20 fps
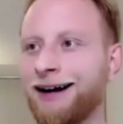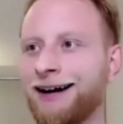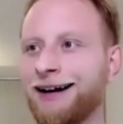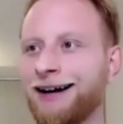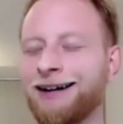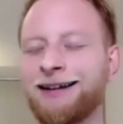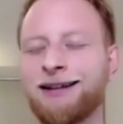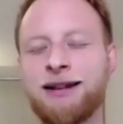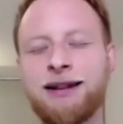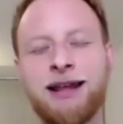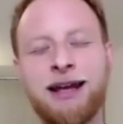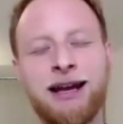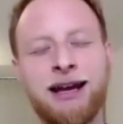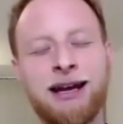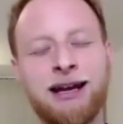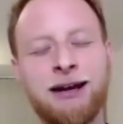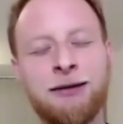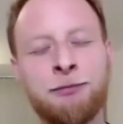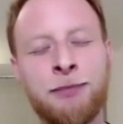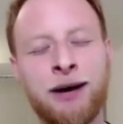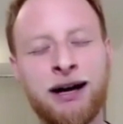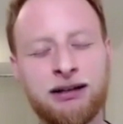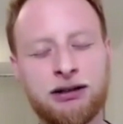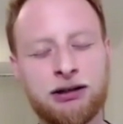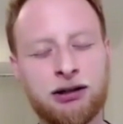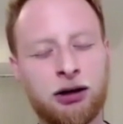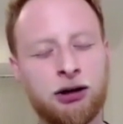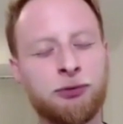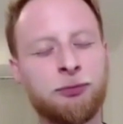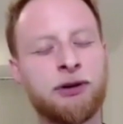they might
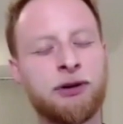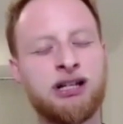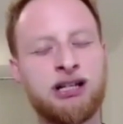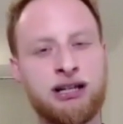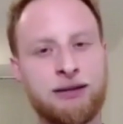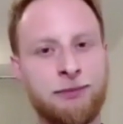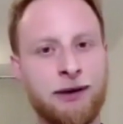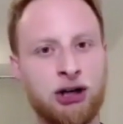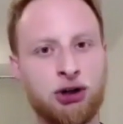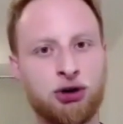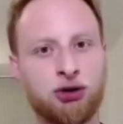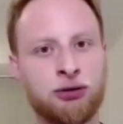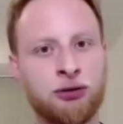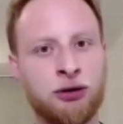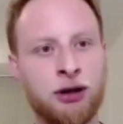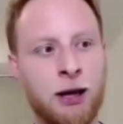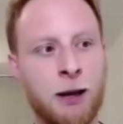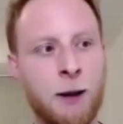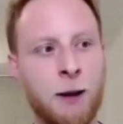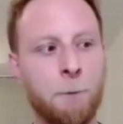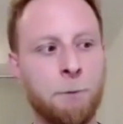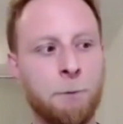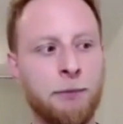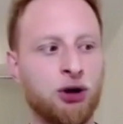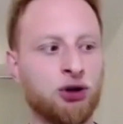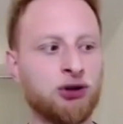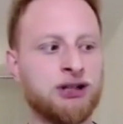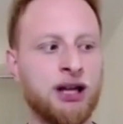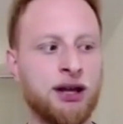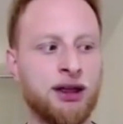start participation
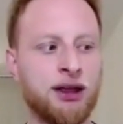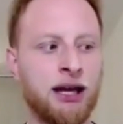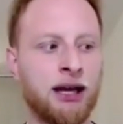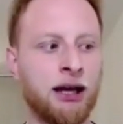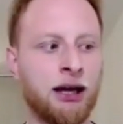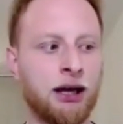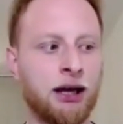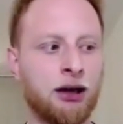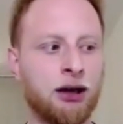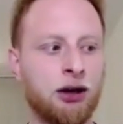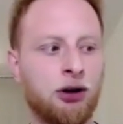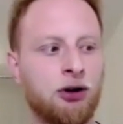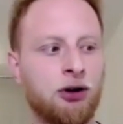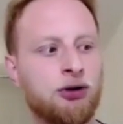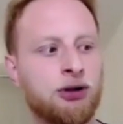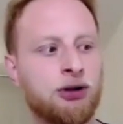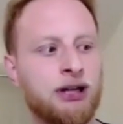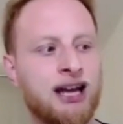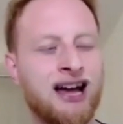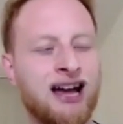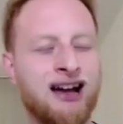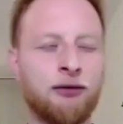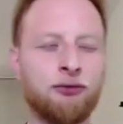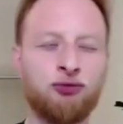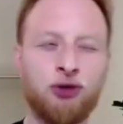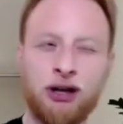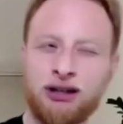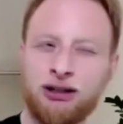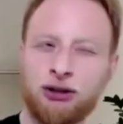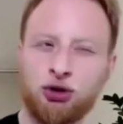because they think, oh yeah, I'd
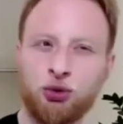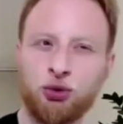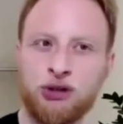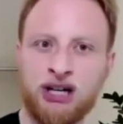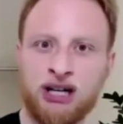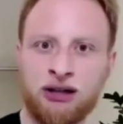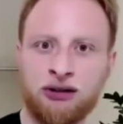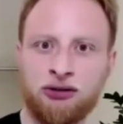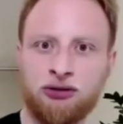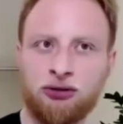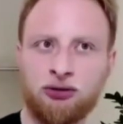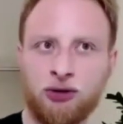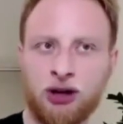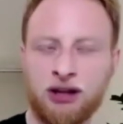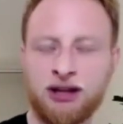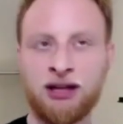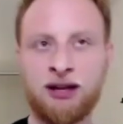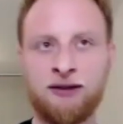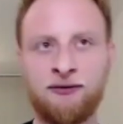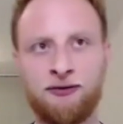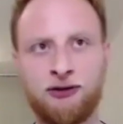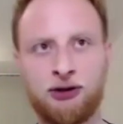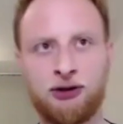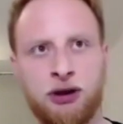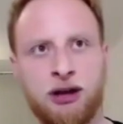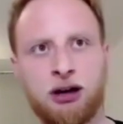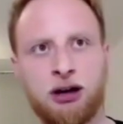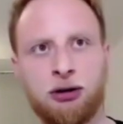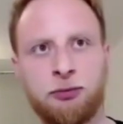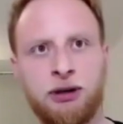rather do dance rather than
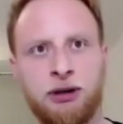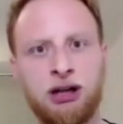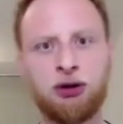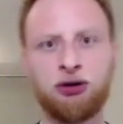physiotherapy because